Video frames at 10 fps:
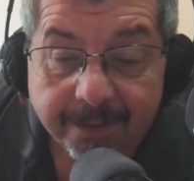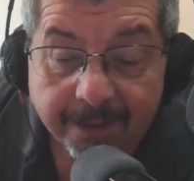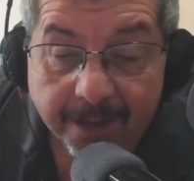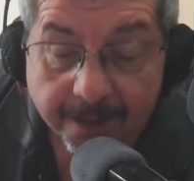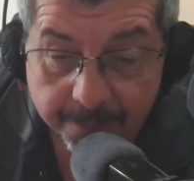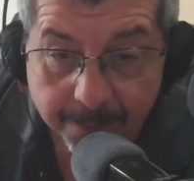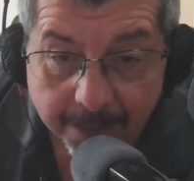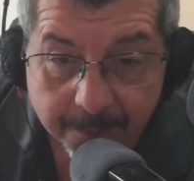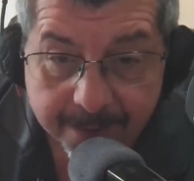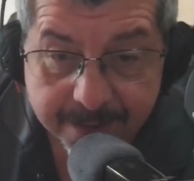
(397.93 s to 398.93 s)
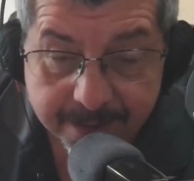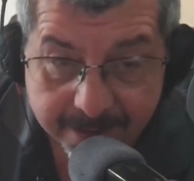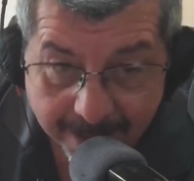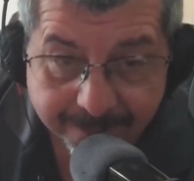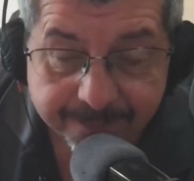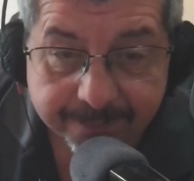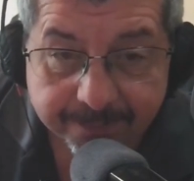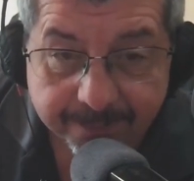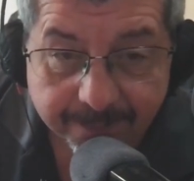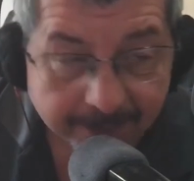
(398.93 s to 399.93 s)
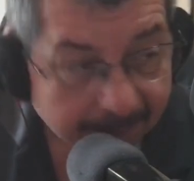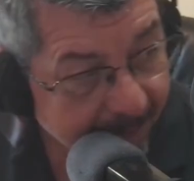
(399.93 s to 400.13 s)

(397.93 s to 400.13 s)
Everybody was safe in these